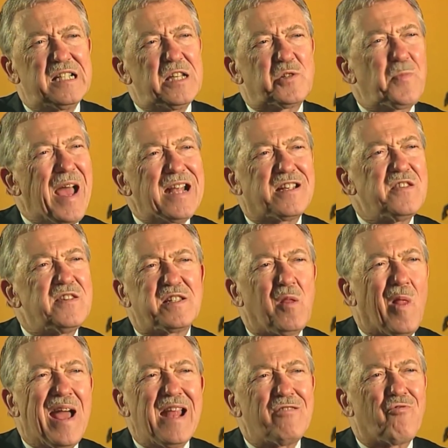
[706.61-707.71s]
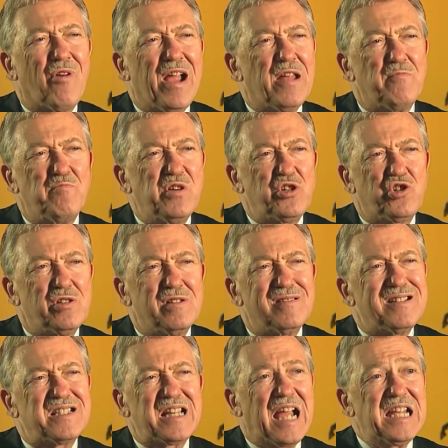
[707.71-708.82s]
gets back to this land grant mission
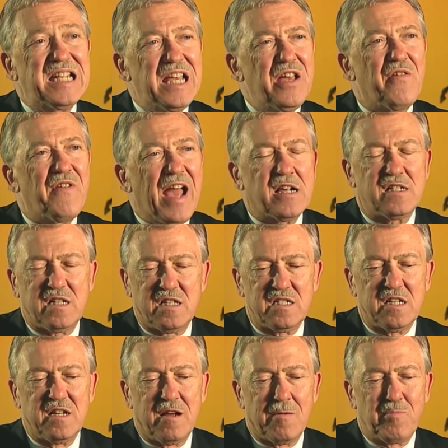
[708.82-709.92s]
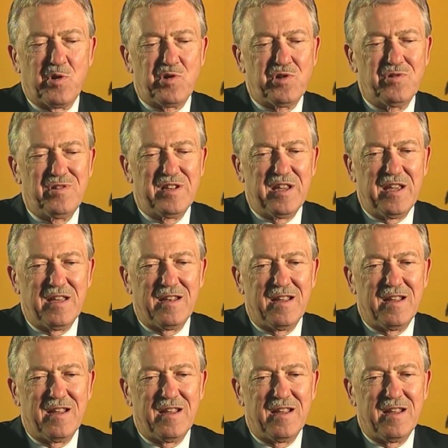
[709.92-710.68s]
and this idea of access and opportunity.